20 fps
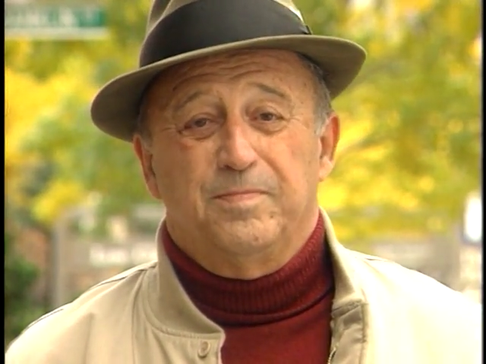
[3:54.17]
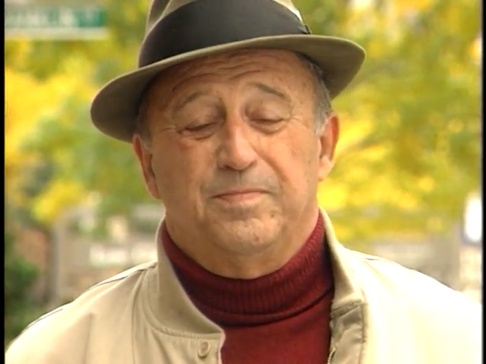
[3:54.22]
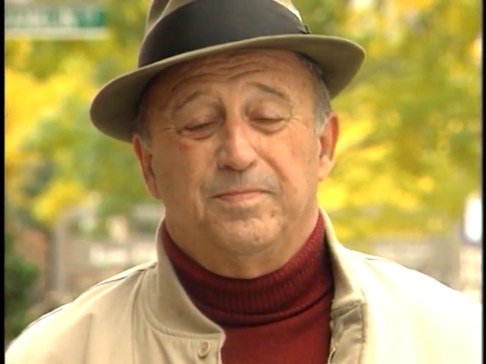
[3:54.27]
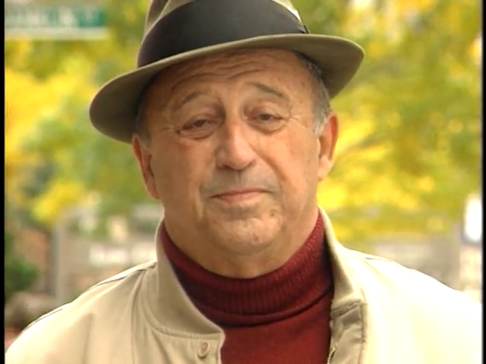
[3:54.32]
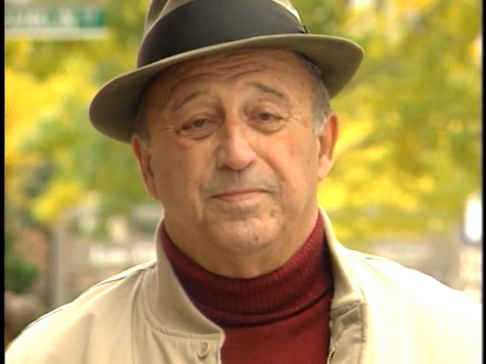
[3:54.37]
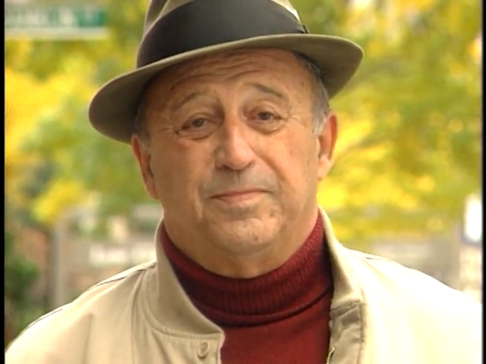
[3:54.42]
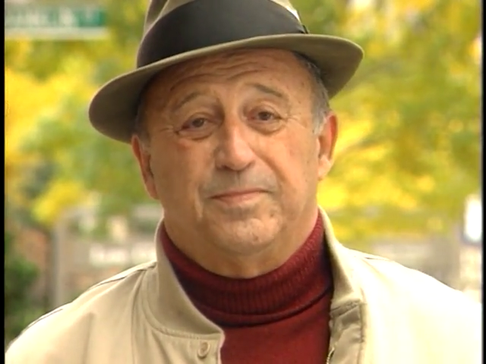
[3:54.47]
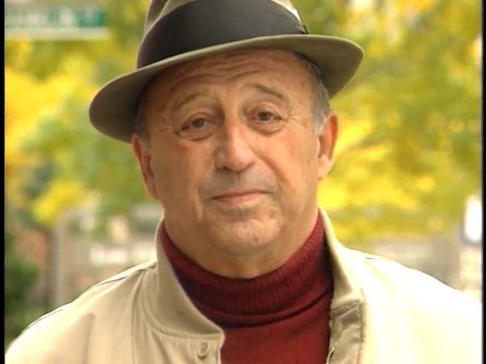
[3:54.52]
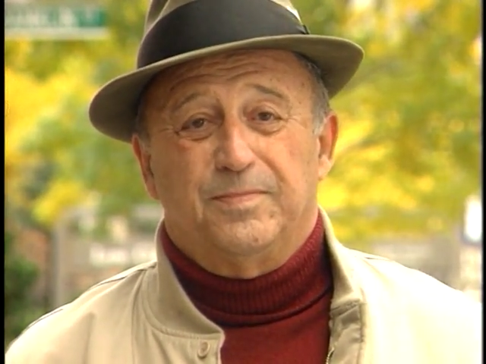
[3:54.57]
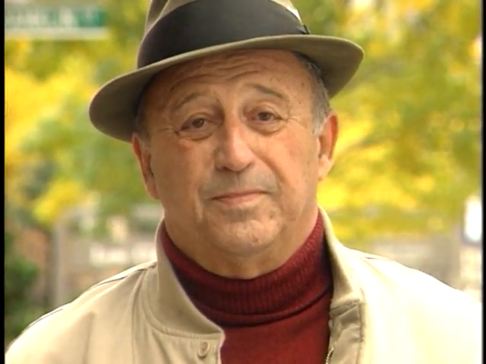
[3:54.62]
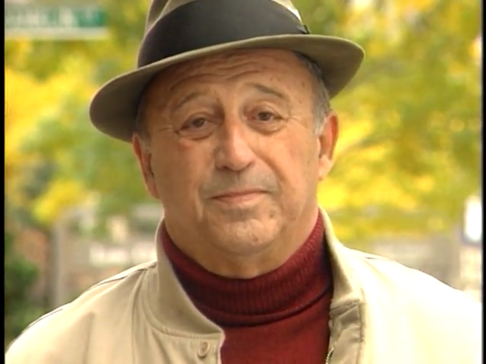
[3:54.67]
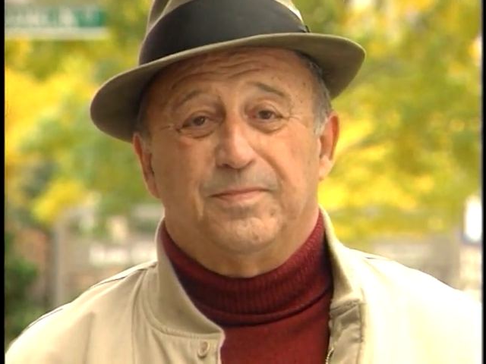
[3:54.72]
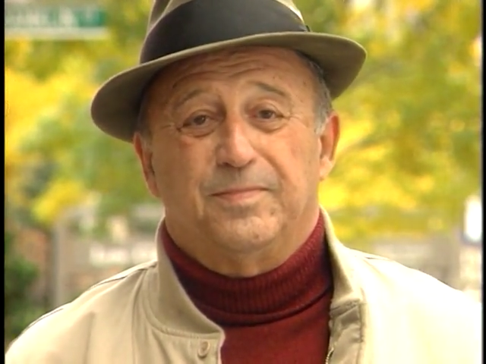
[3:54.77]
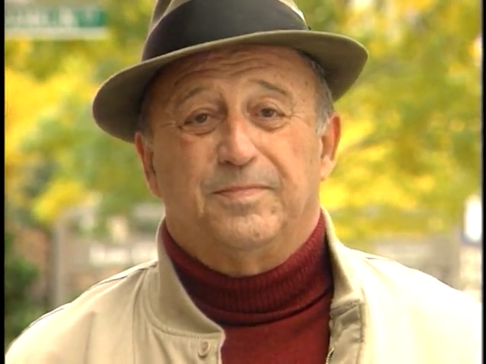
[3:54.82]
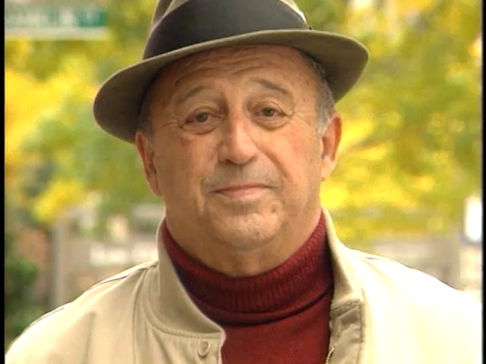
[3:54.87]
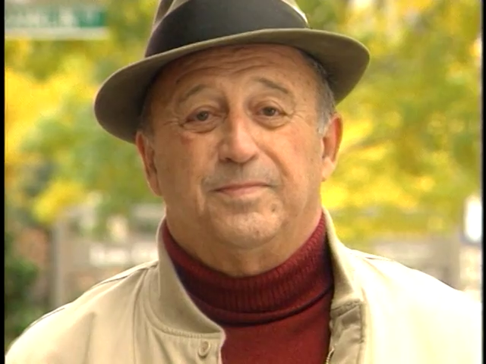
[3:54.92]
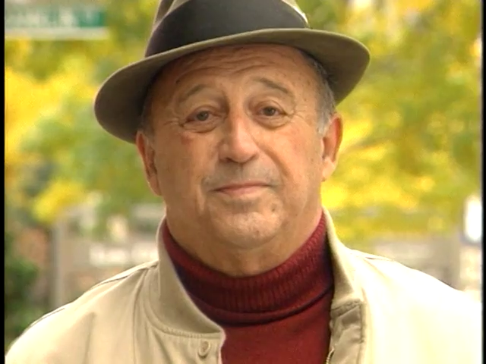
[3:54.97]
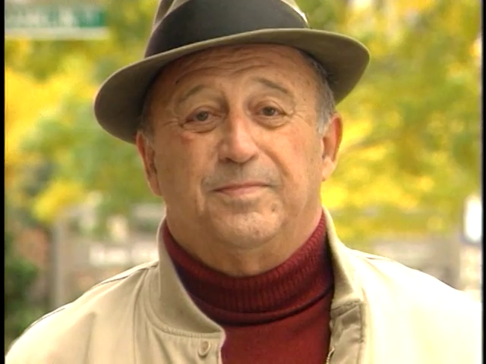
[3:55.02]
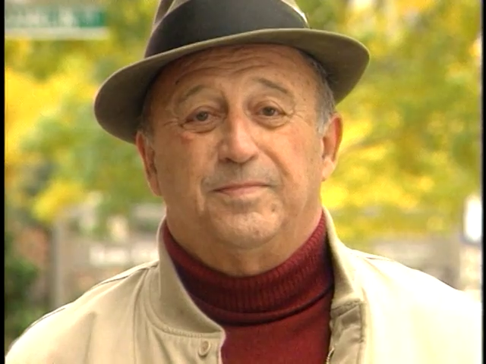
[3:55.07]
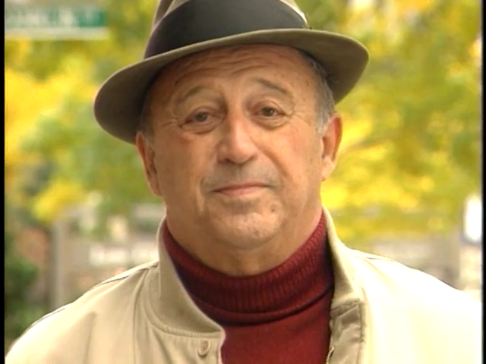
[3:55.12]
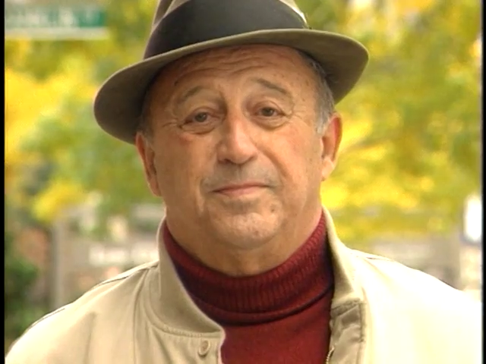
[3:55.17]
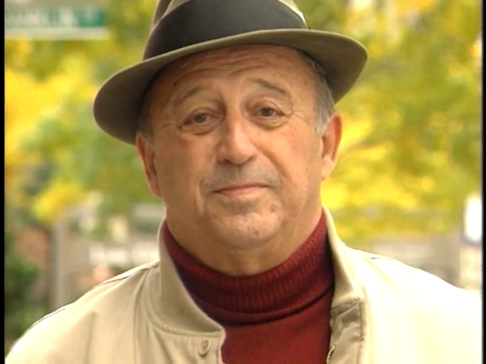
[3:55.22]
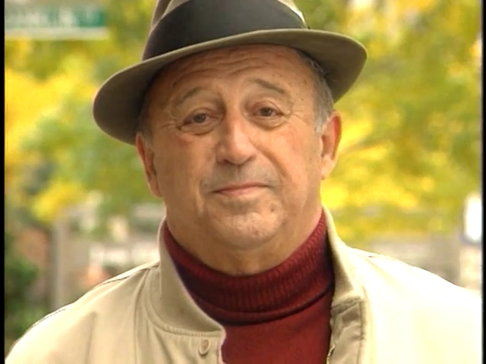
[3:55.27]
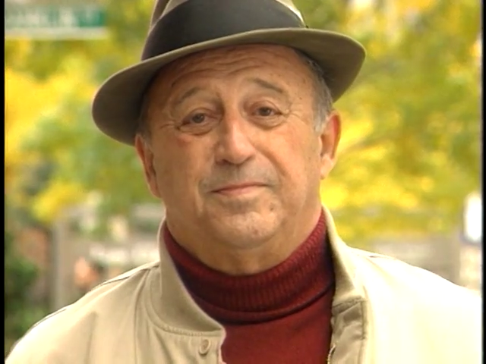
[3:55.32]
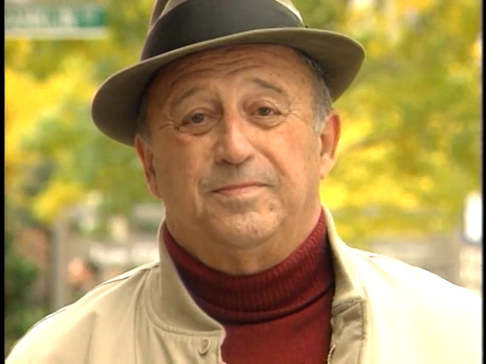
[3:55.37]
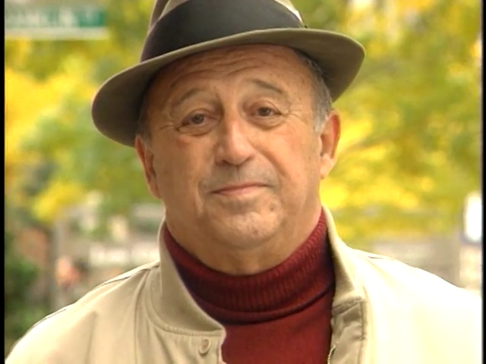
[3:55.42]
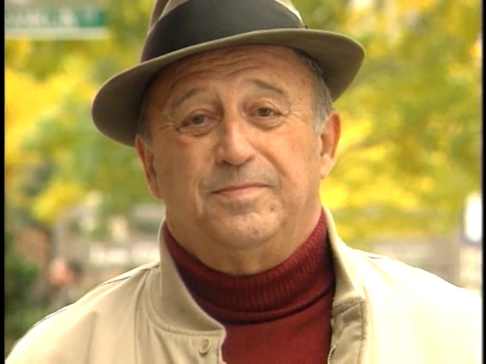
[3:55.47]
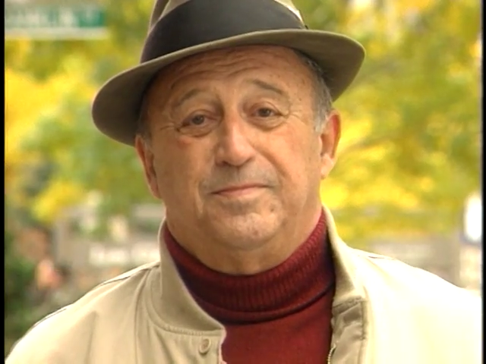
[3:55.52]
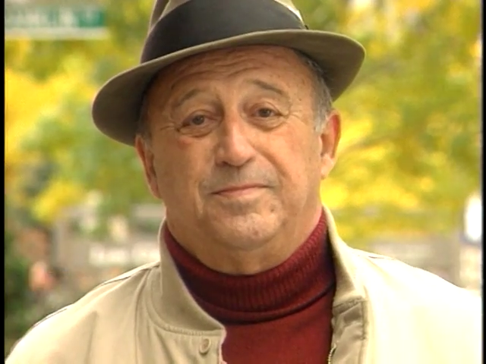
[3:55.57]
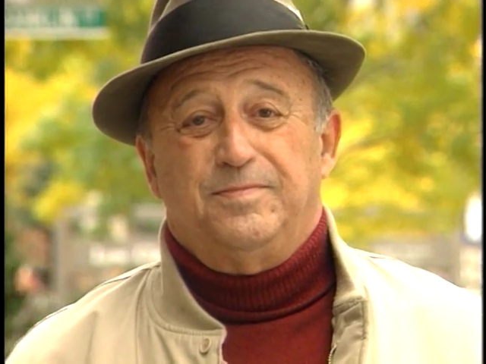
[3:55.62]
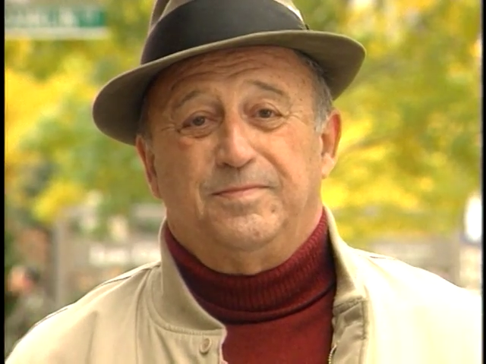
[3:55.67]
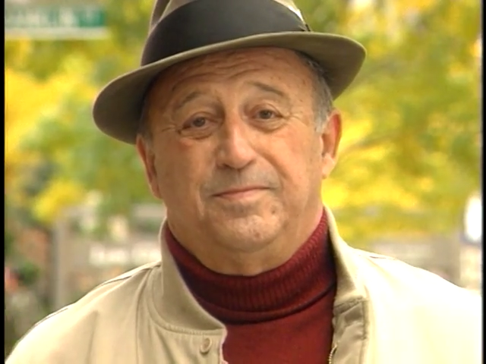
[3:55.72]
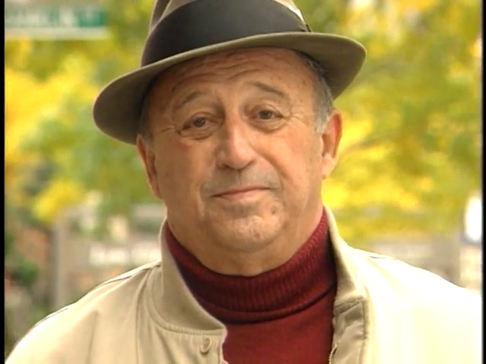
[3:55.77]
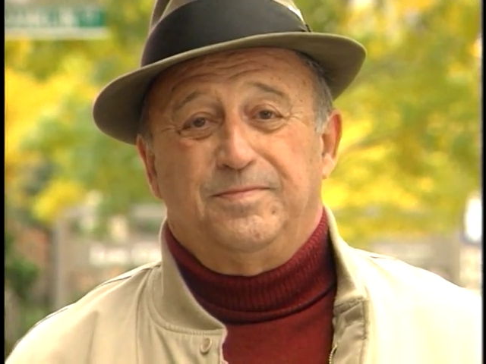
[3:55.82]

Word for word: Oh, well, all right.